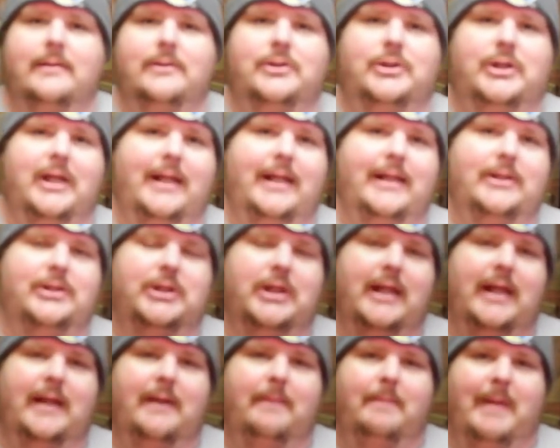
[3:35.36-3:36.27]
Chitty
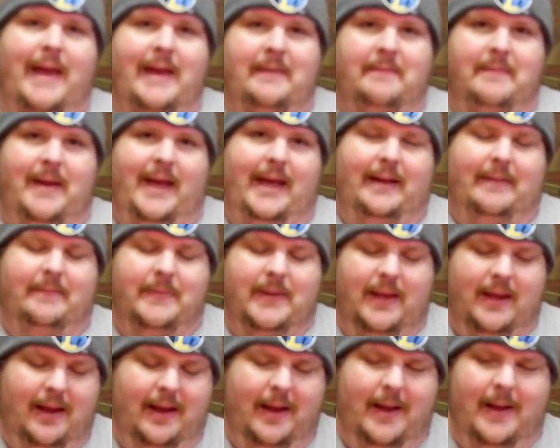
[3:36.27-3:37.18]
Chitty Bang Bang.
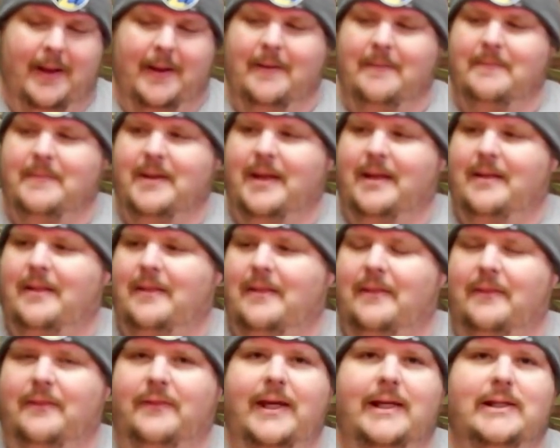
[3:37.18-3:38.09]
Um,
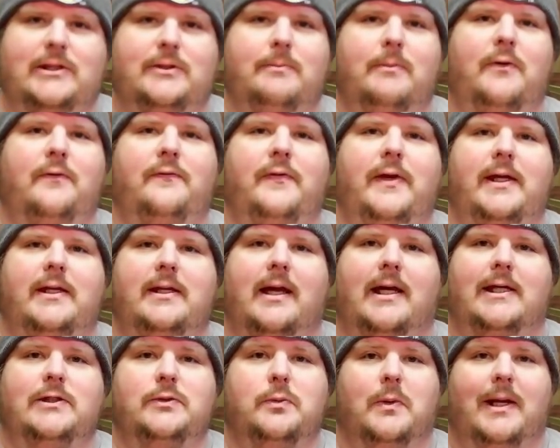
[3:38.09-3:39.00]
this movie
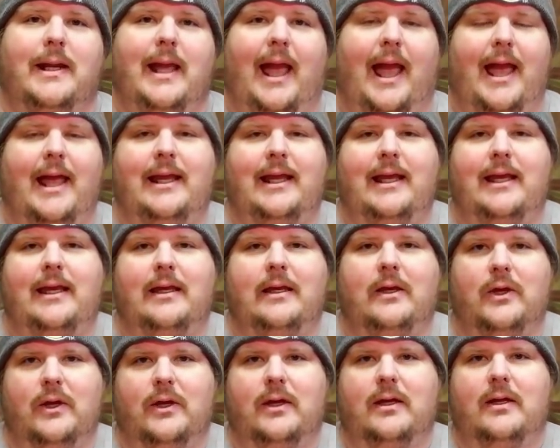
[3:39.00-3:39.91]
does what any
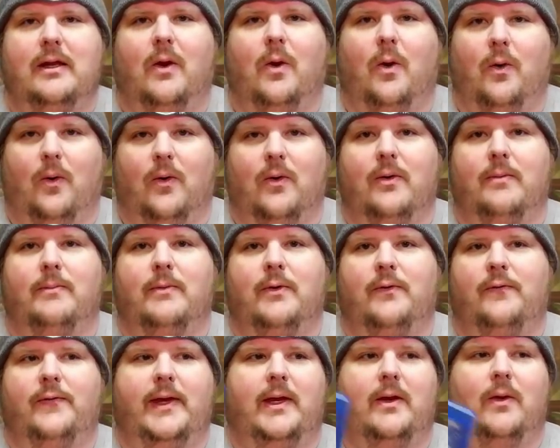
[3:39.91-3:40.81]
good horror
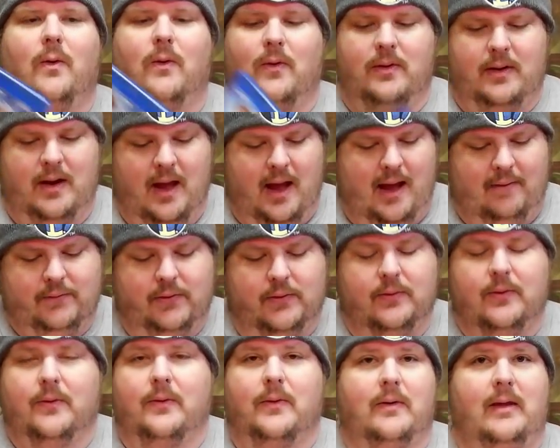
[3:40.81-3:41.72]
movie or novel
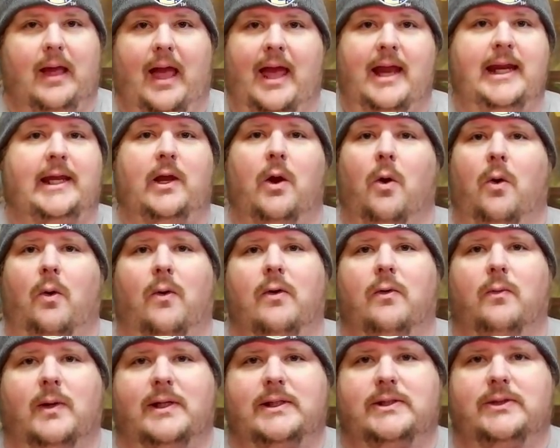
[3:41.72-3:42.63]
or any
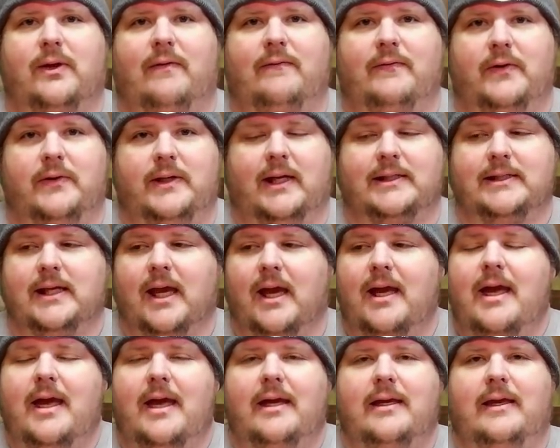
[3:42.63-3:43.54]
horror whatsoever does,
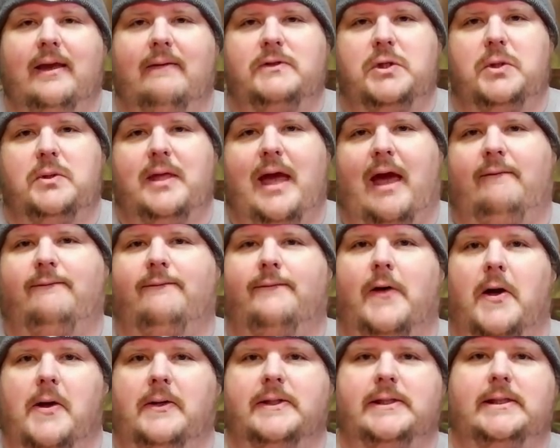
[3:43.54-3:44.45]
gives you that
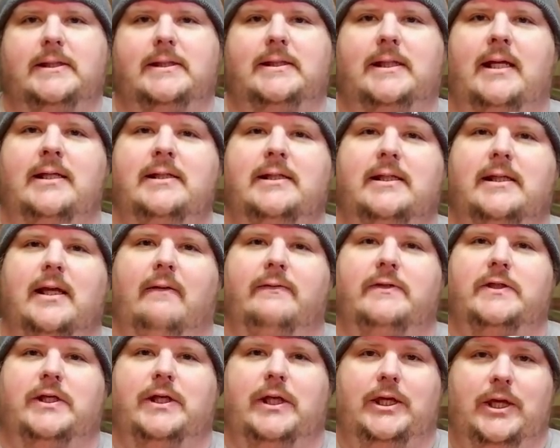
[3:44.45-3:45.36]
false sense
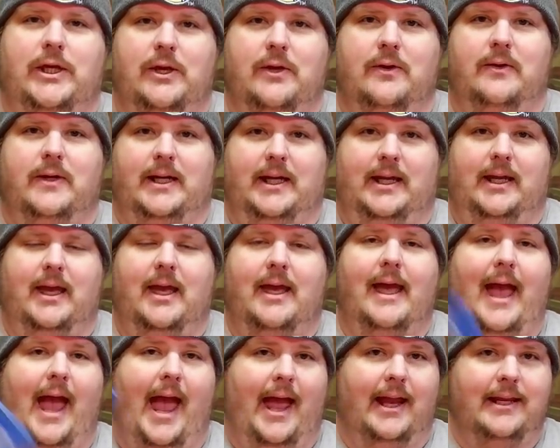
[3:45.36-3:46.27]
of security.
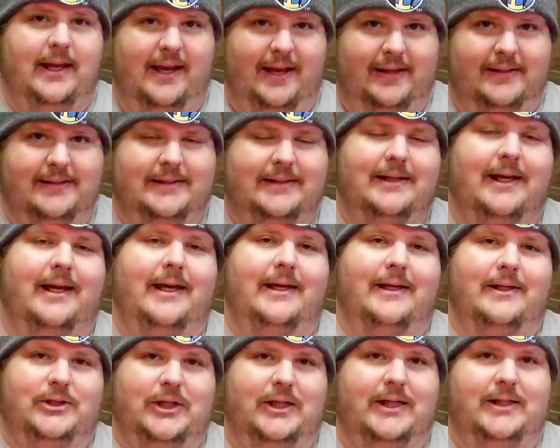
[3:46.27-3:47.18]
And yes,
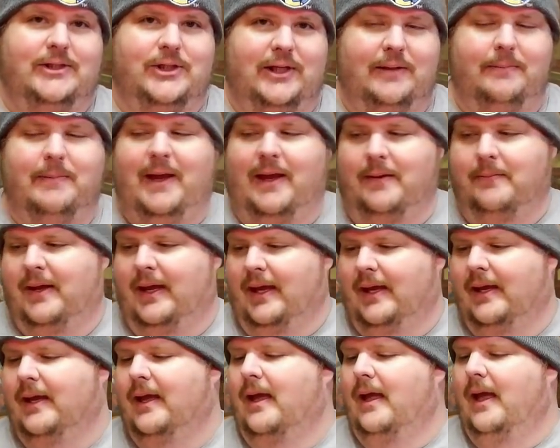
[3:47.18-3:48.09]
Chitty Chitty Bang
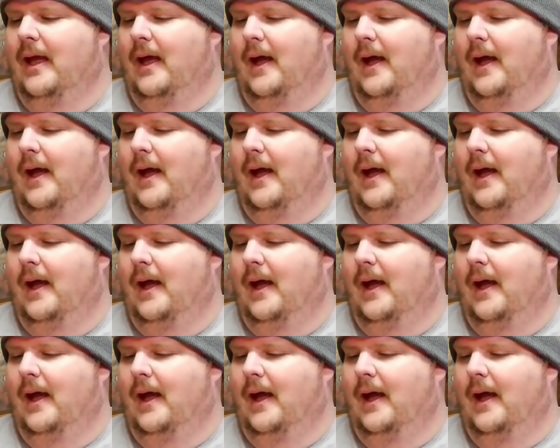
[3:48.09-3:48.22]
Bang.